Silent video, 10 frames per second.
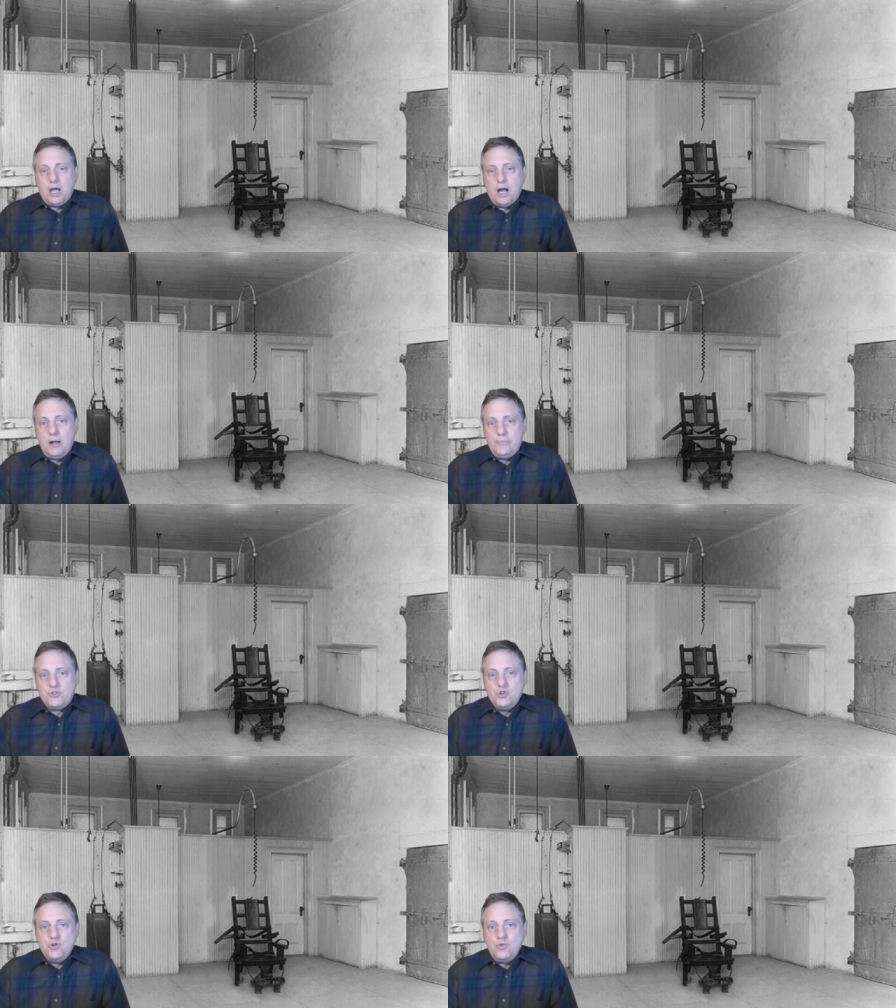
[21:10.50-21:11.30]
Um,
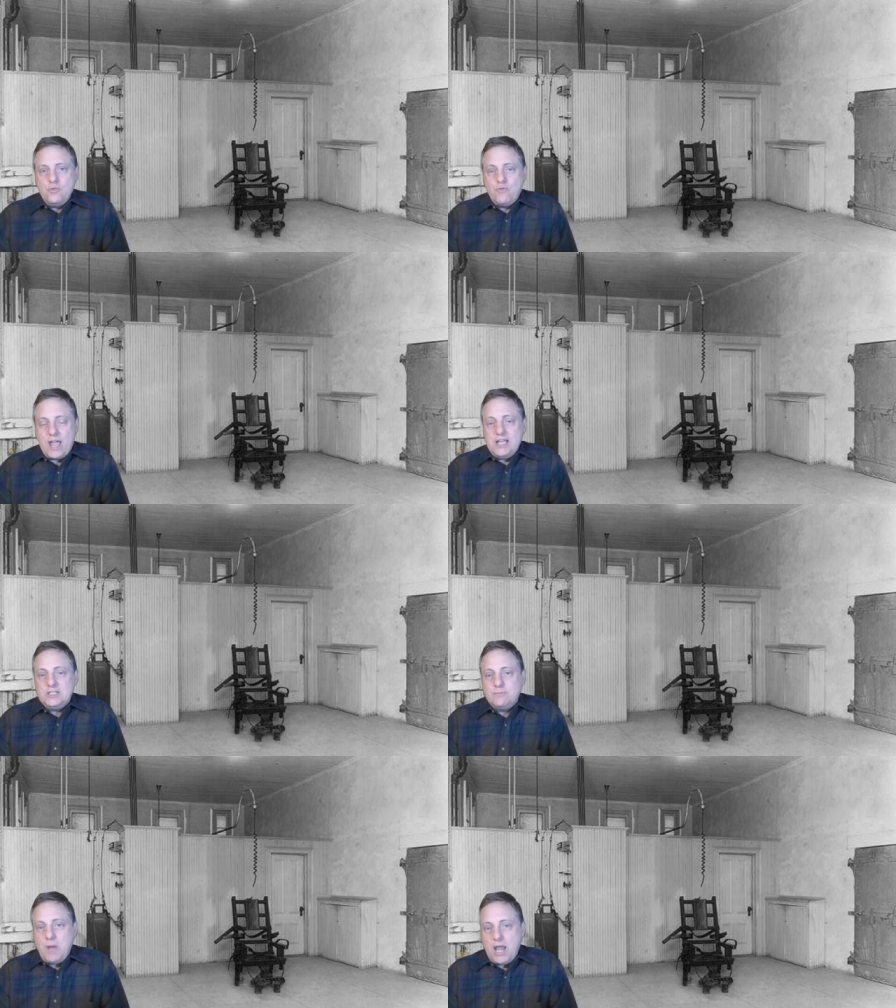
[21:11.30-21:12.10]
to
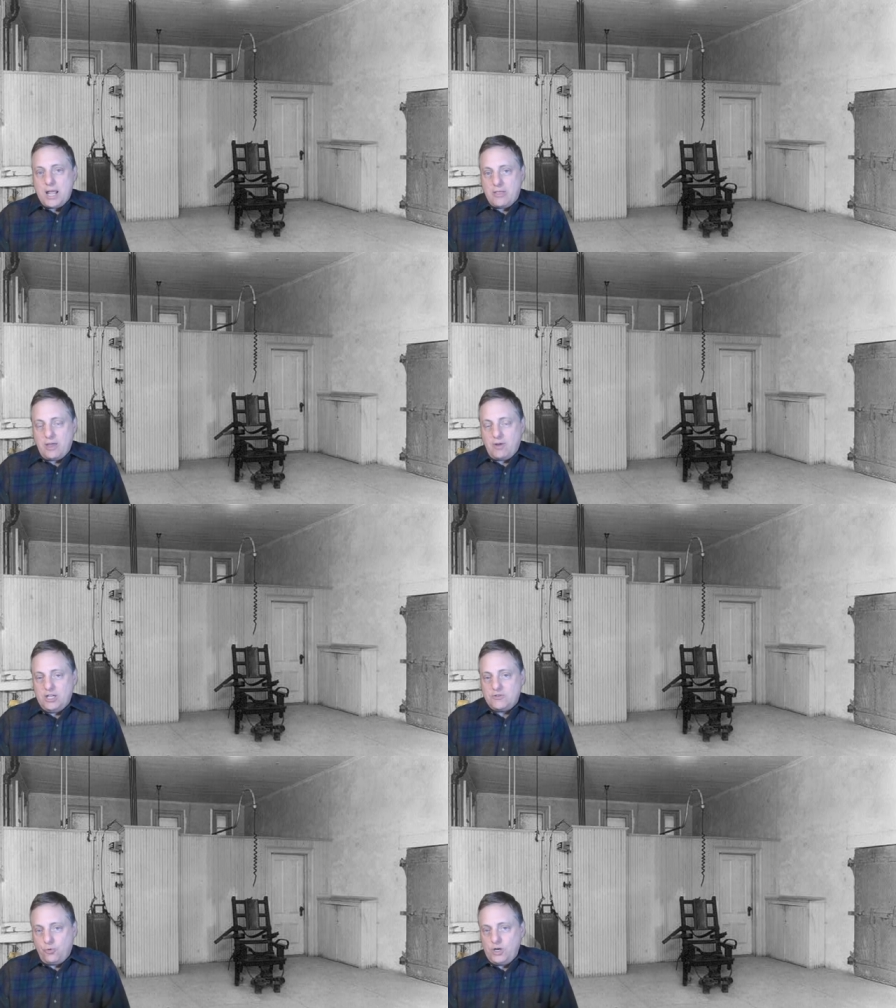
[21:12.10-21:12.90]
raise money. They
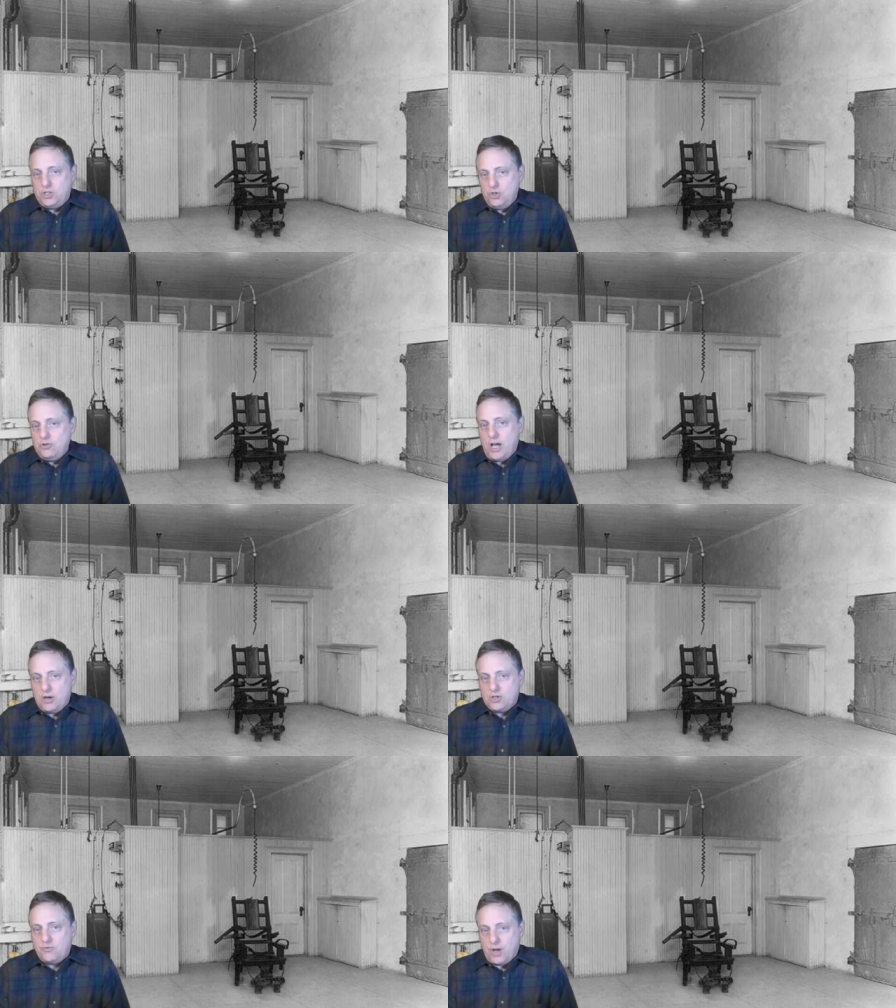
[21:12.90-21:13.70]
raised forty-two
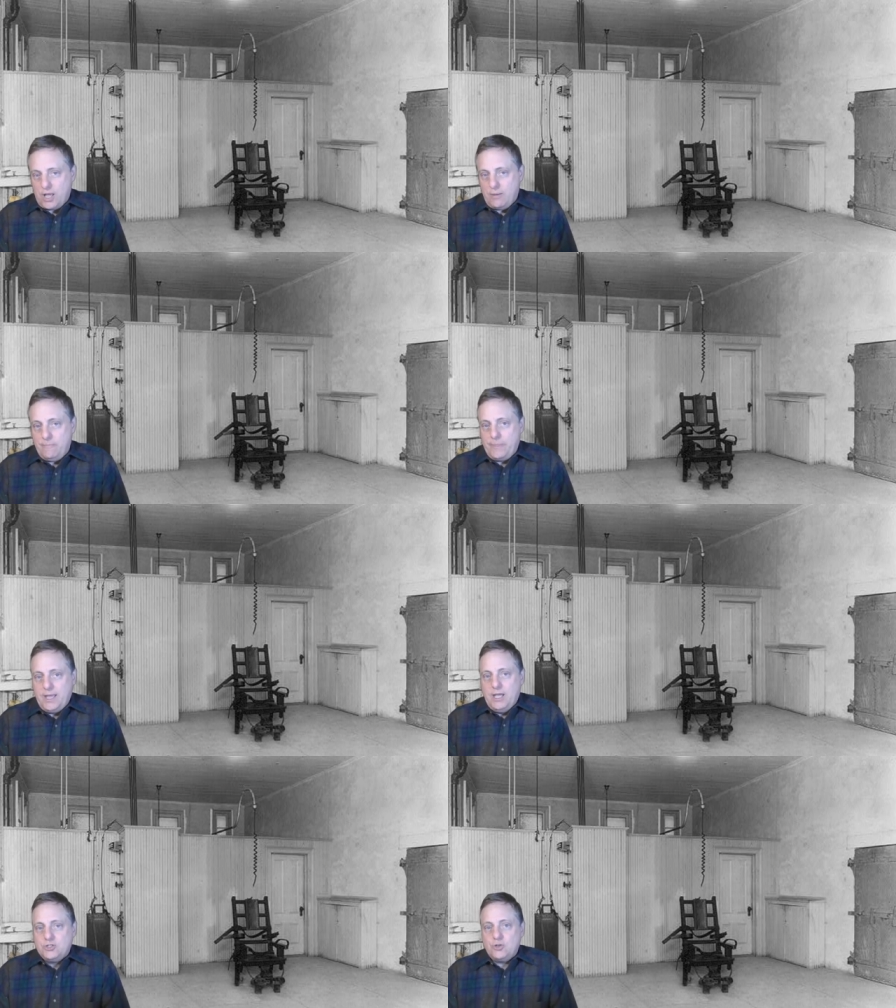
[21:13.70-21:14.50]
dollars for him
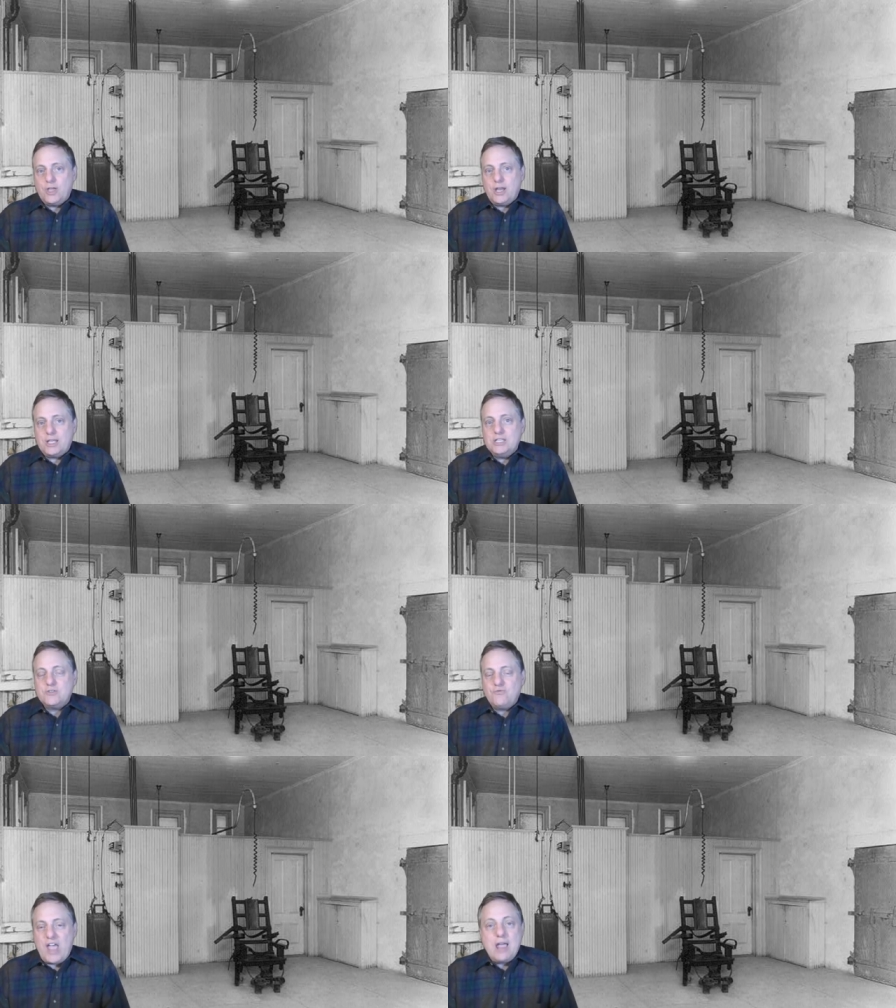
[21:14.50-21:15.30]
so that
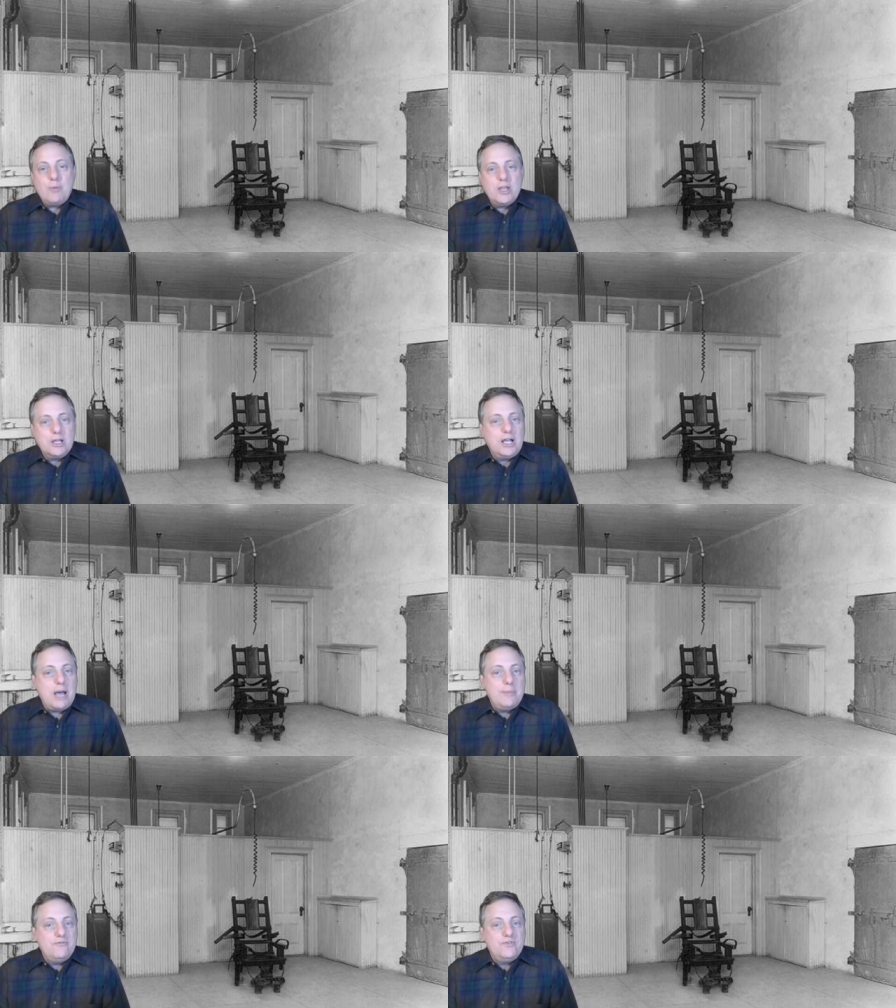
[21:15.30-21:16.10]
his family could
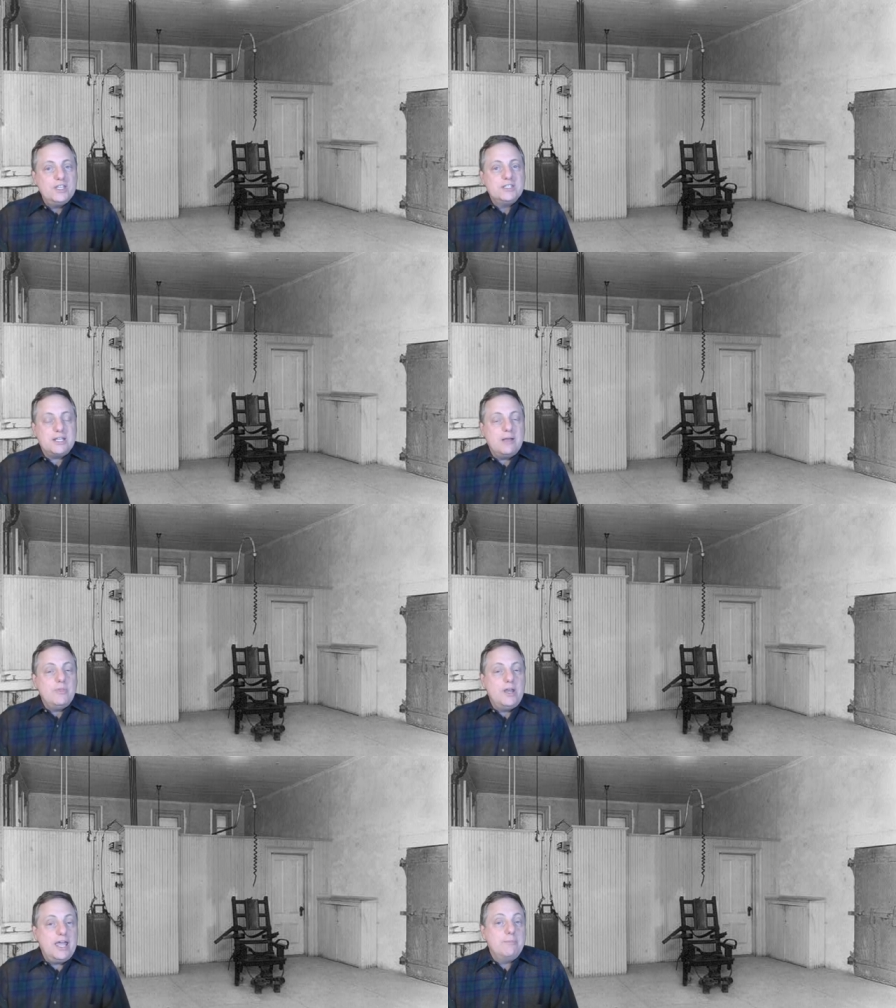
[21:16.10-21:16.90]
come and visit
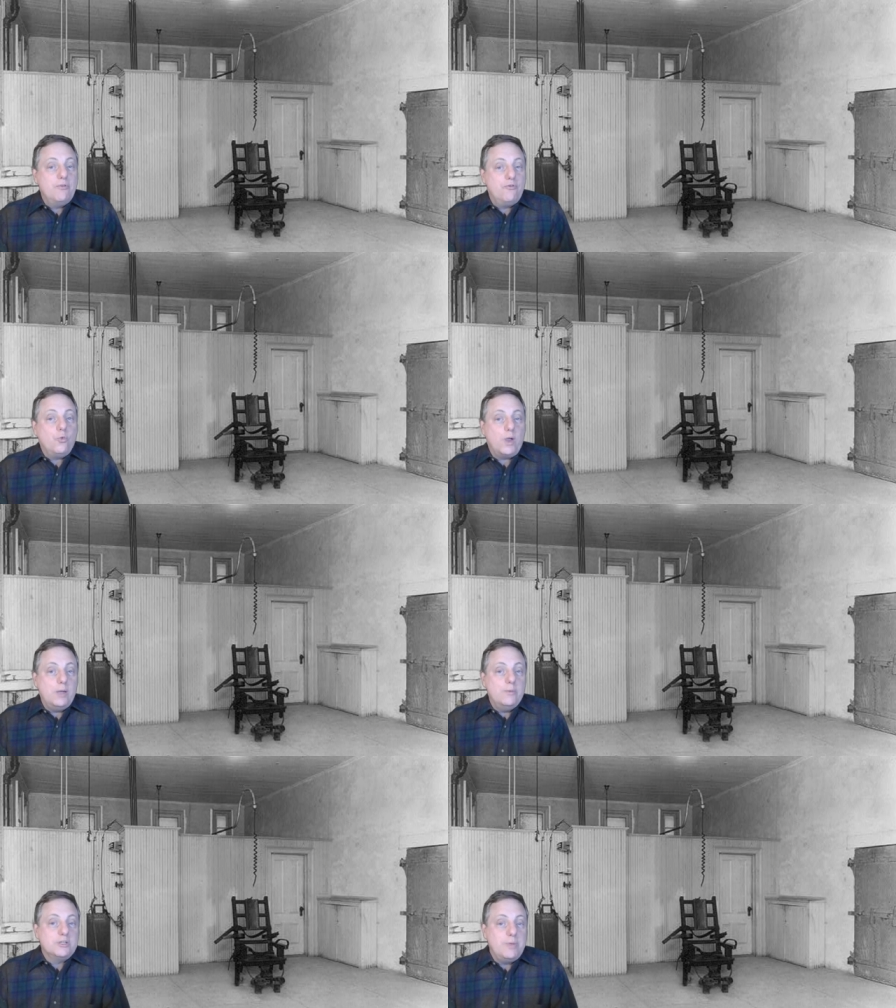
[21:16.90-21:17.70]
him the night before
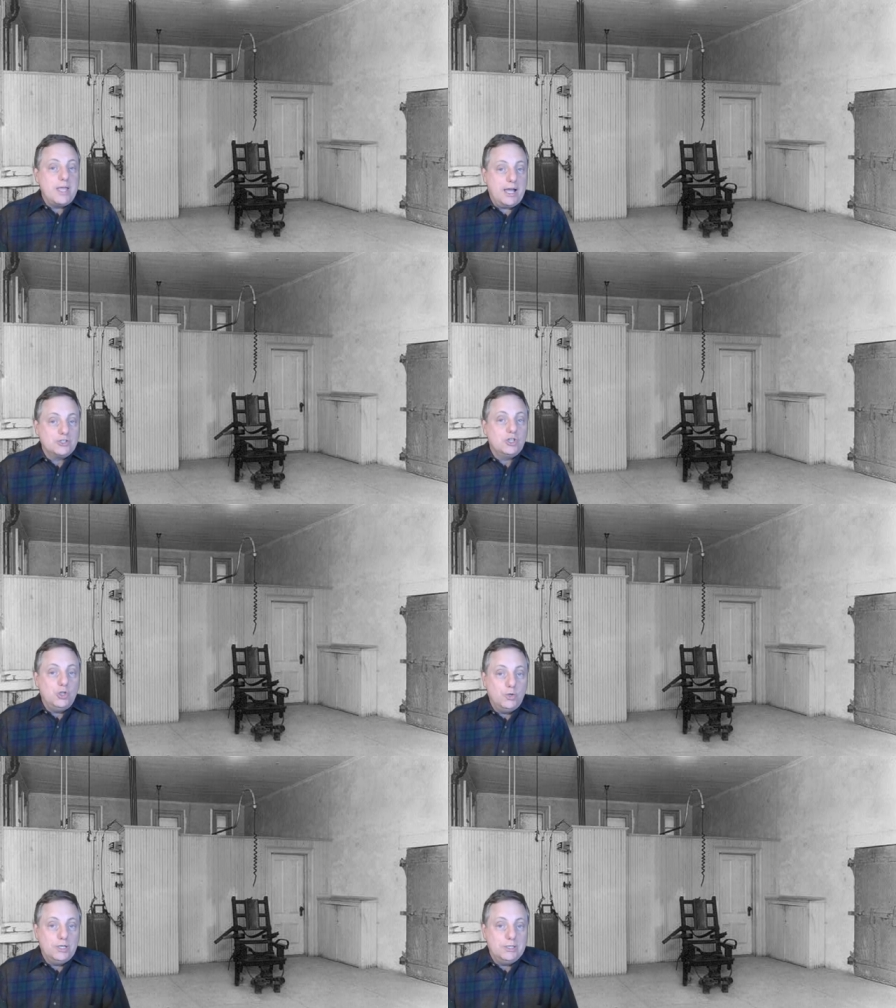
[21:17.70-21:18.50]
he was to be
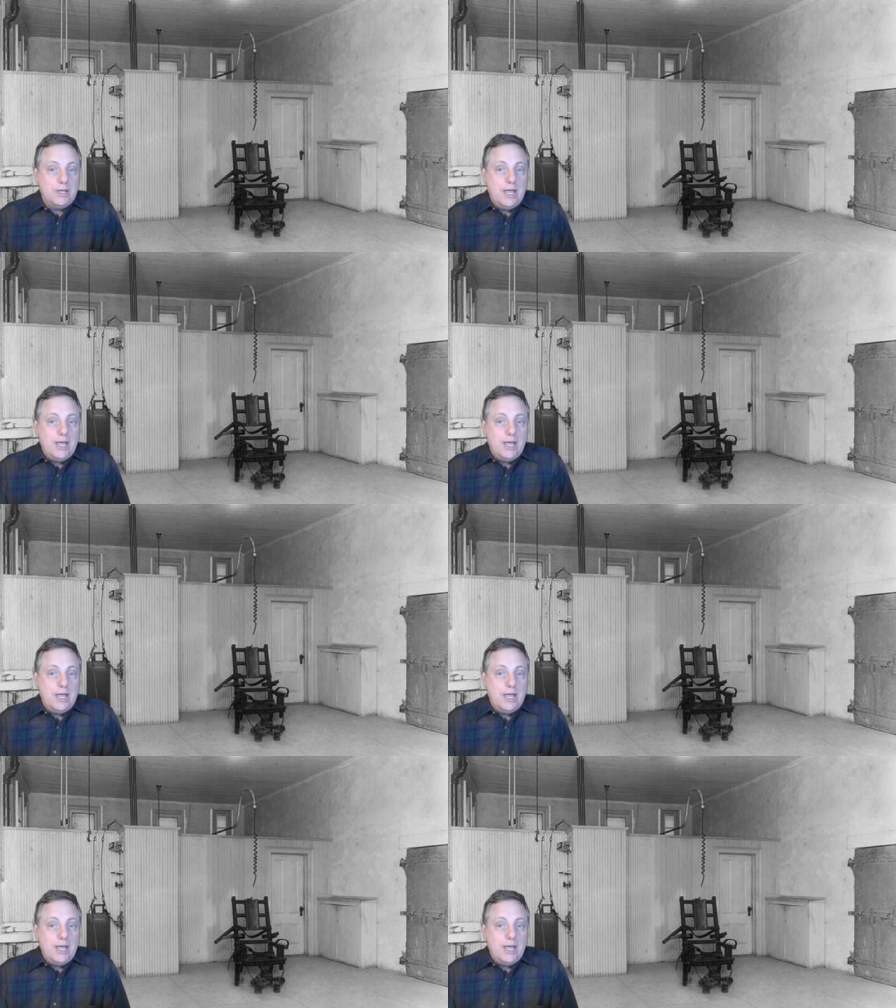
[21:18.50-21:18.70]
executed.